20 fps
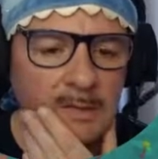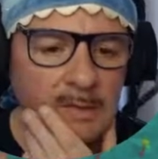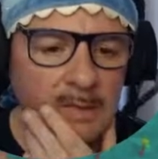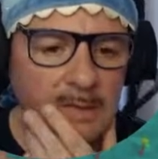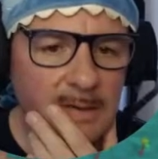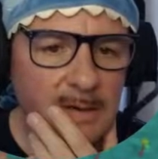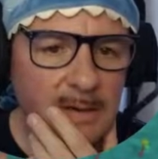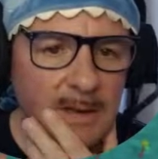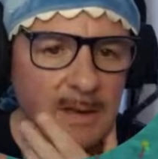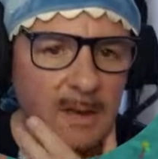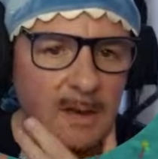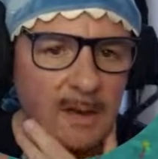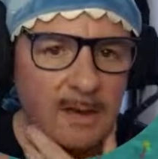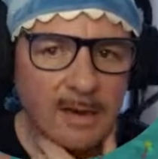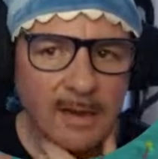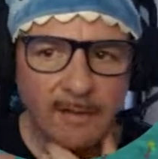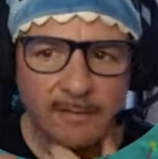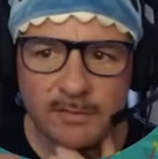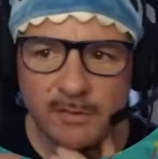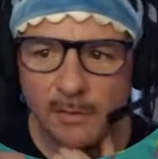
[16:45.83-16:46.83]
No, I'd
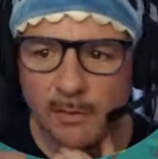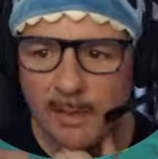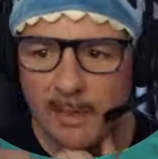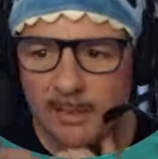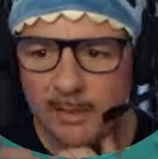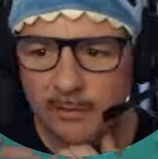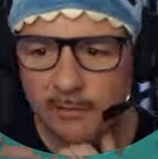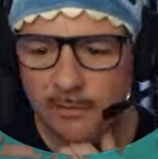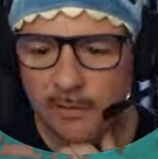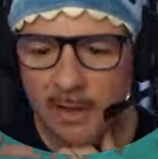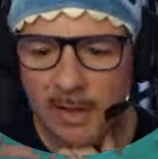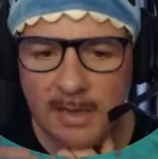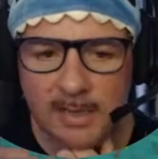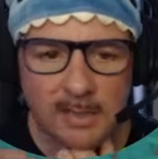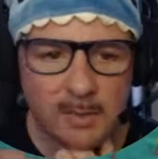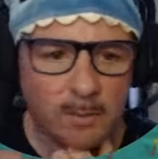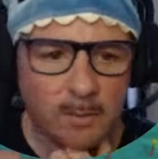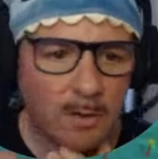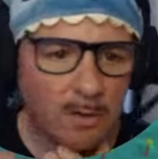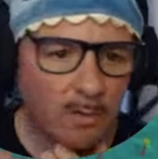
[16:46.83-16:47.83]
have to electrify it
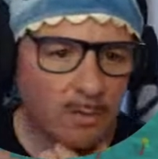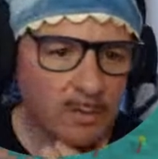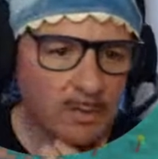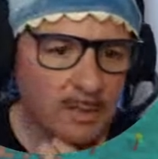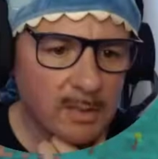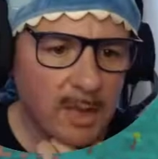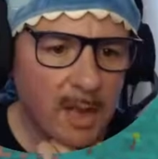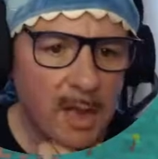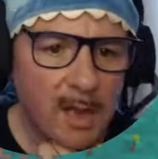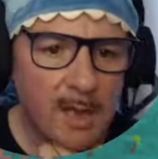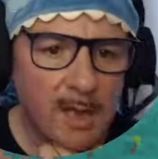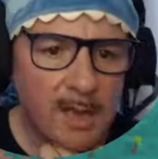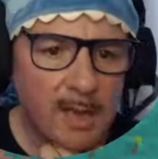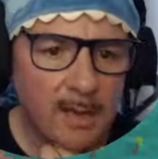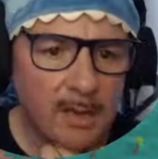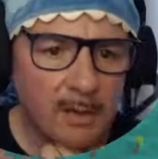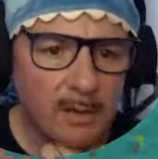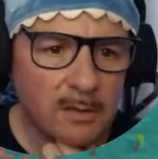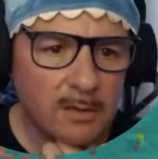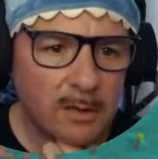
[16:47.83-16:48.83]
as well because
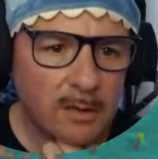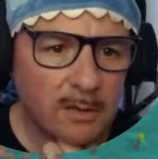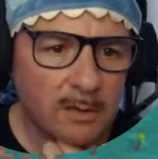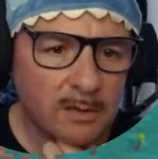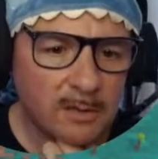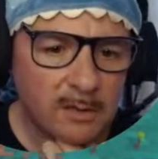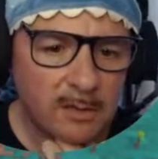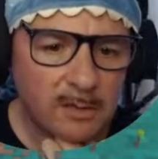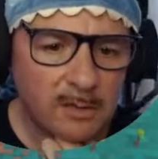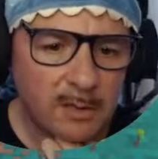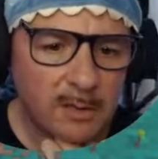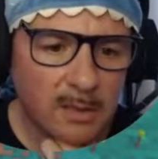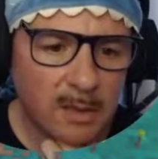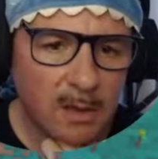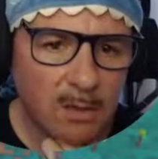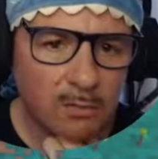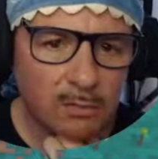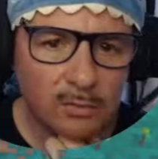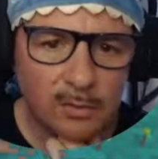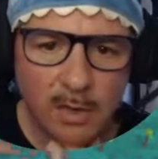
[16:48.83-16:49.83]
hang on, it's because of the
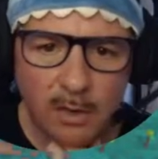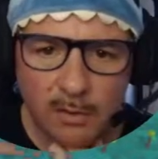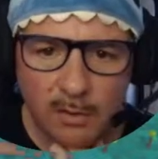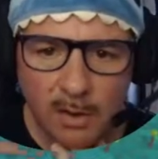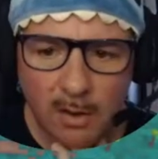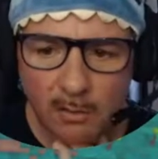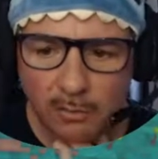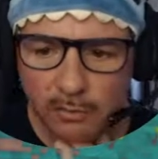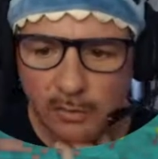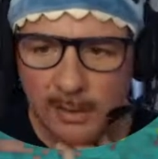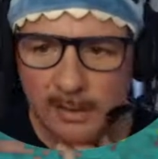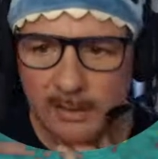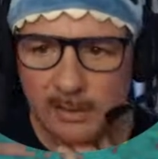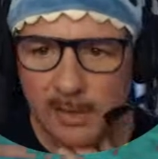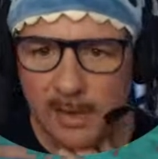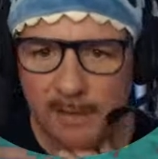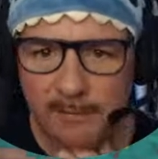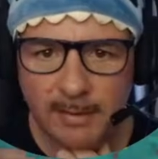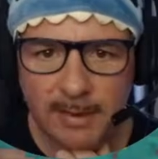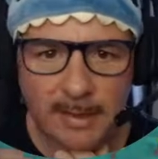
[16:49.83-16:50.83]
gold. No, the gold trains are
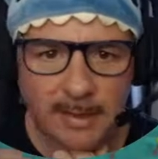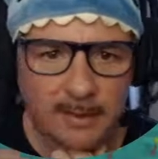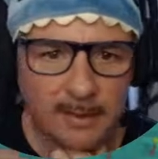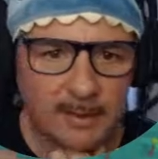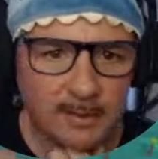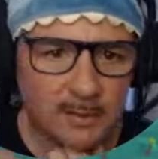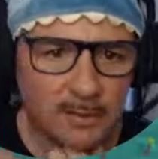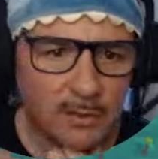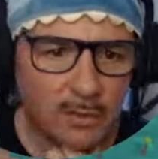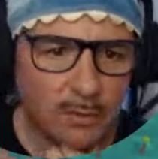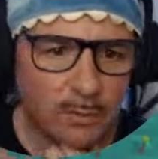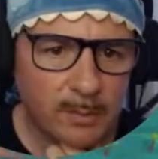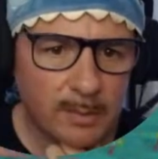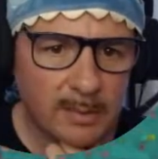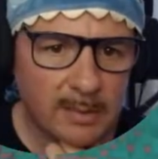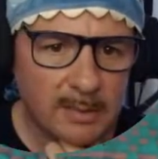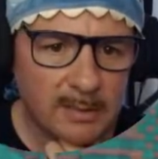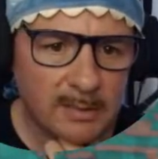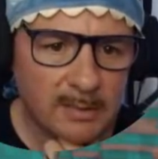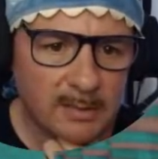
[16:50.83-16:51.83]
not having anything to do with
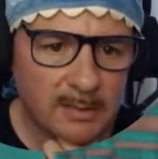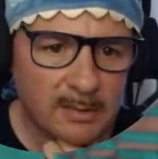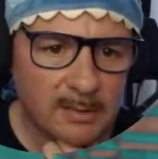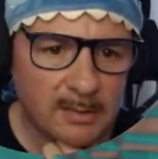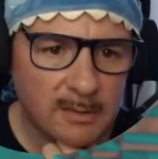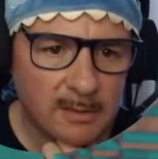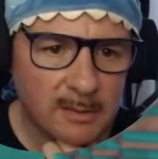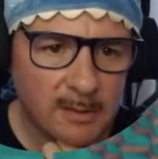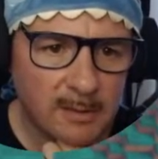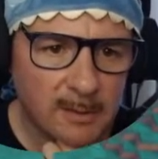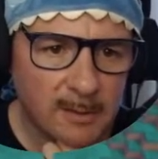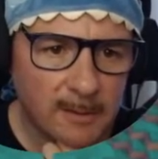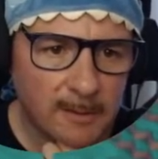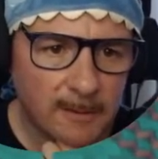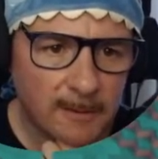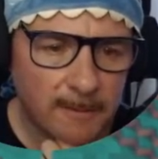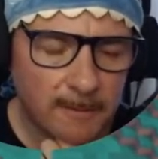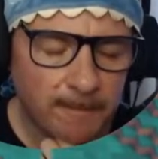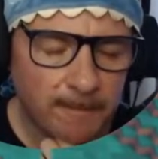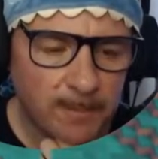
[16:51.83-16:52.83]
this.
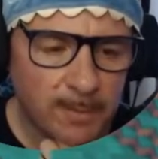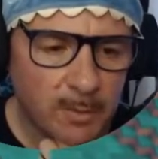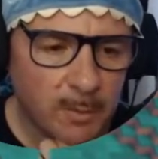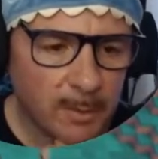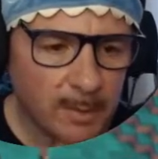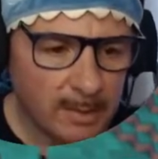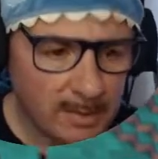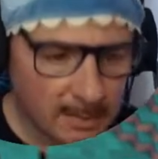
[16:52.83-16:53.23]
So we could